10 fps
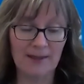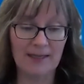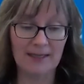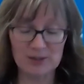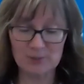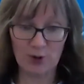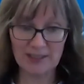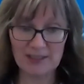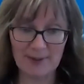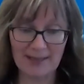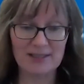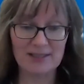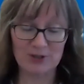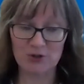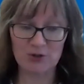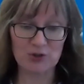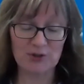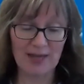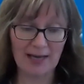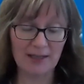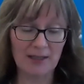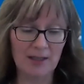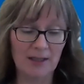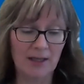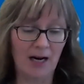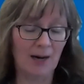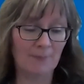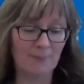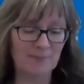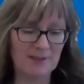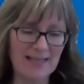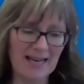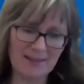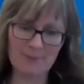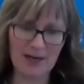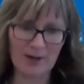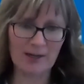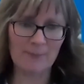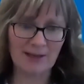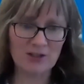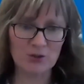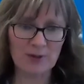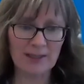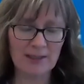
It is more expensive, but you can do that. It's not something I recommend doing.